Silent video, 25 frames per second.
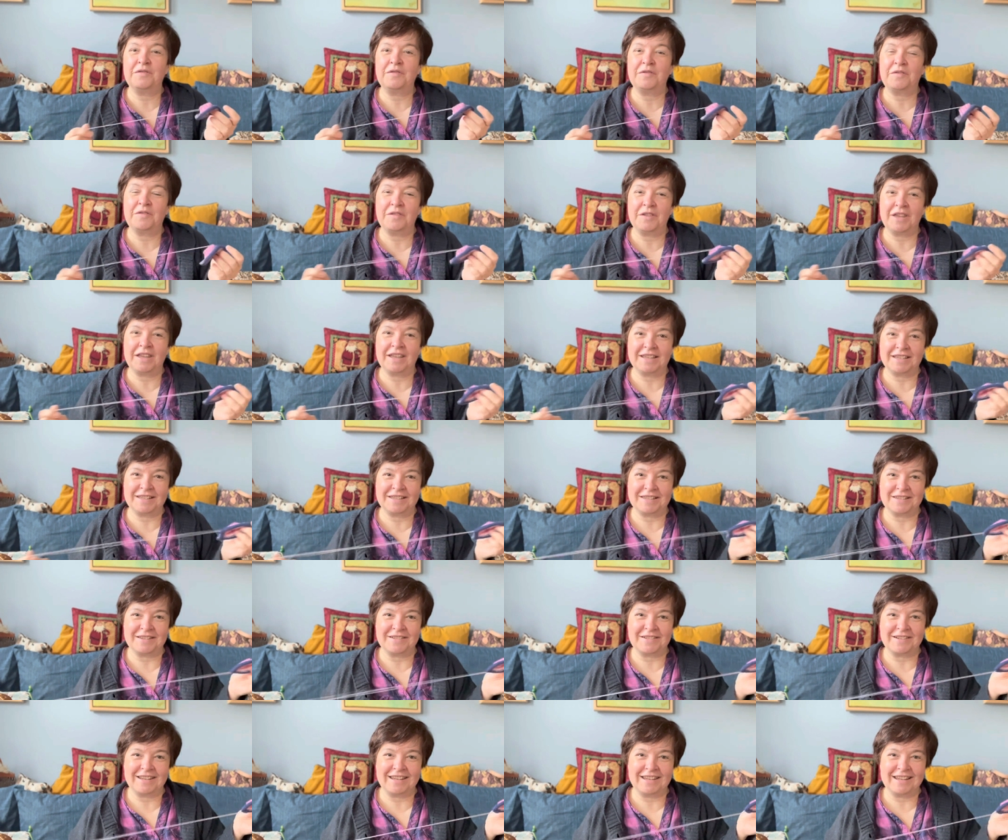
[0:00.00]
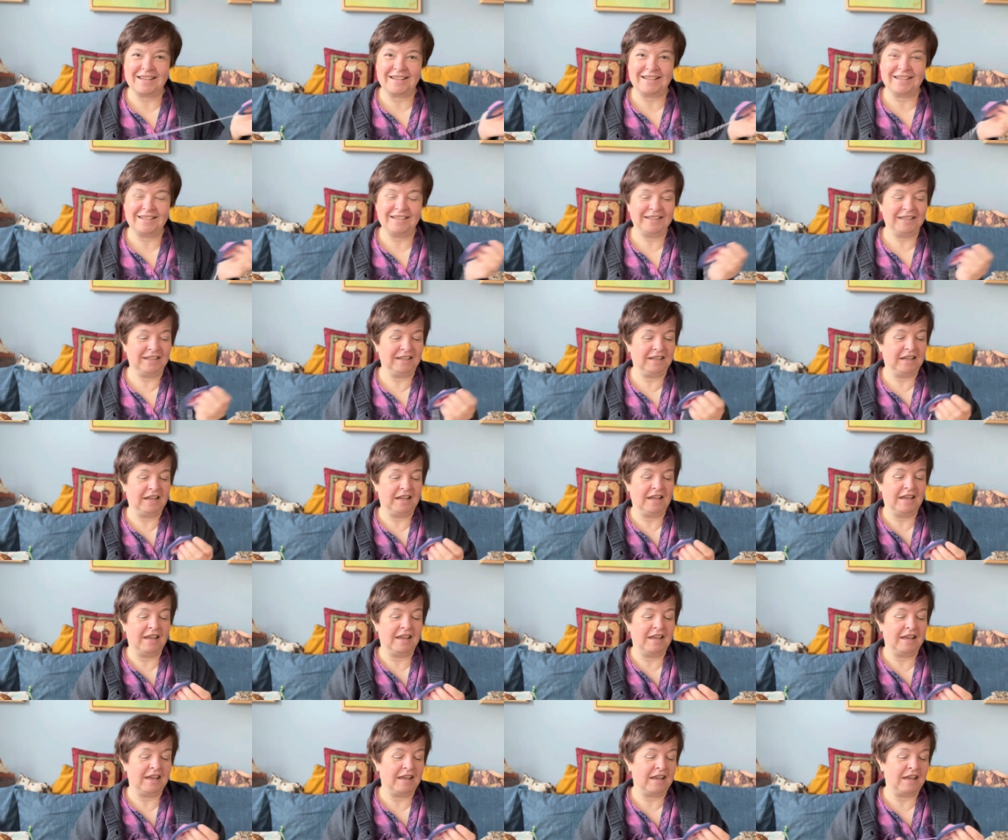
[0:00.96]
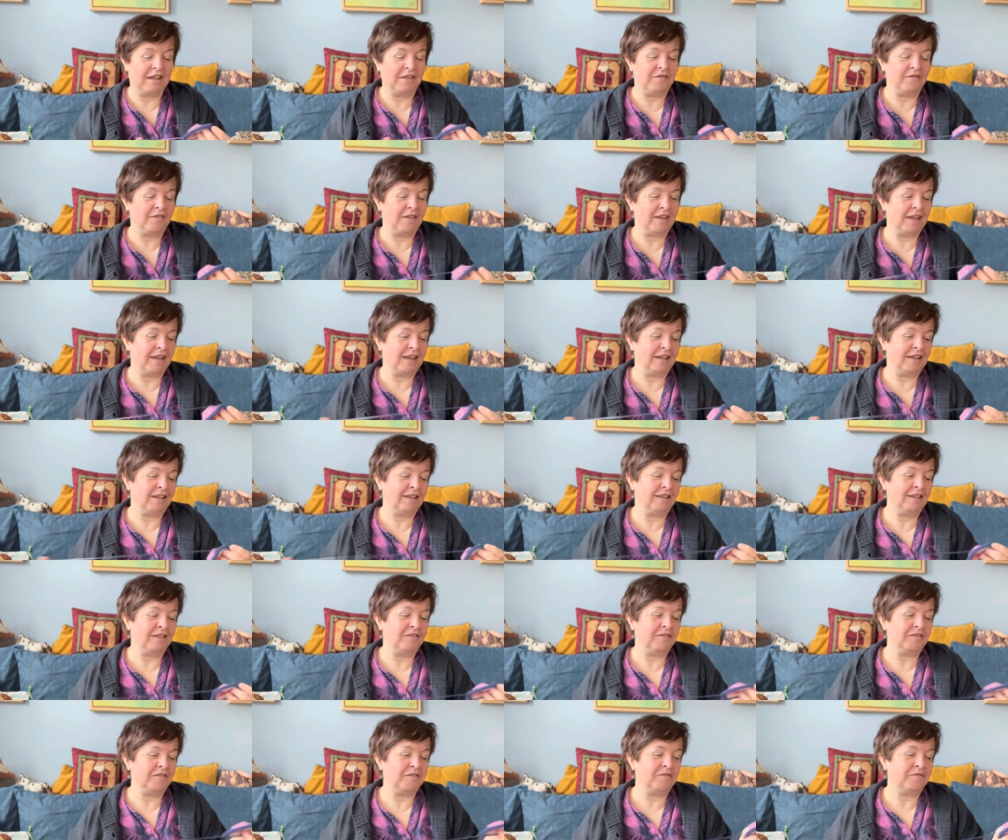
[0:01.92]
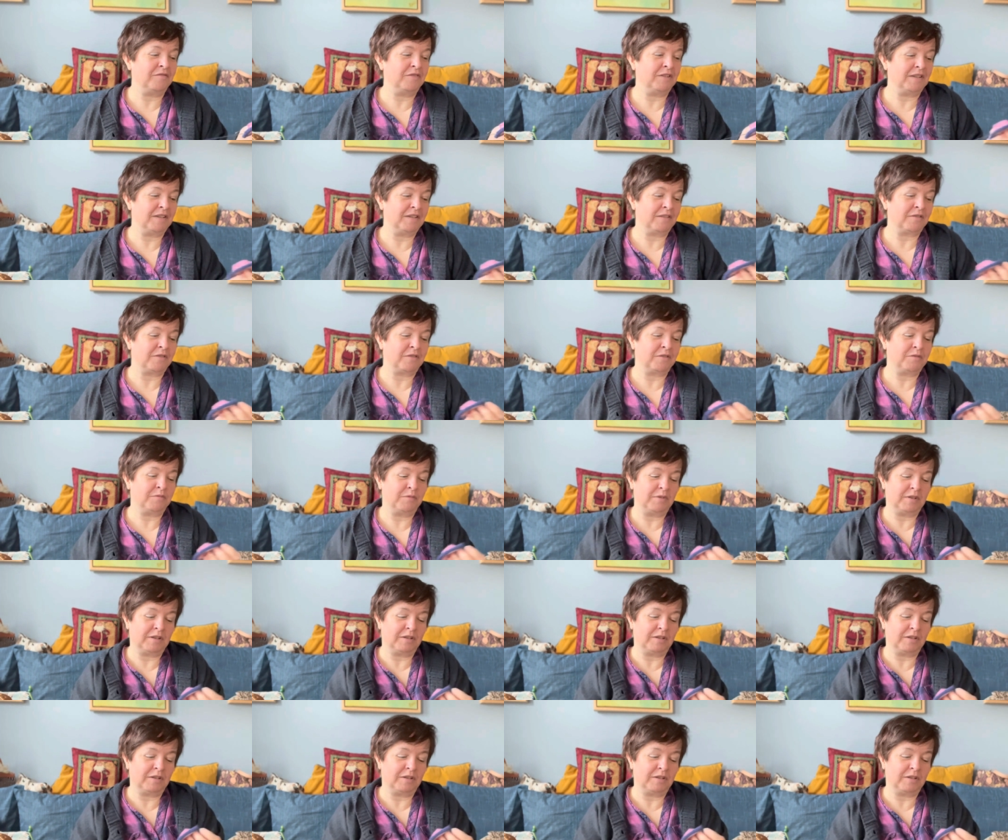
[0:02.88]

thicker sock yarn, and then the sock will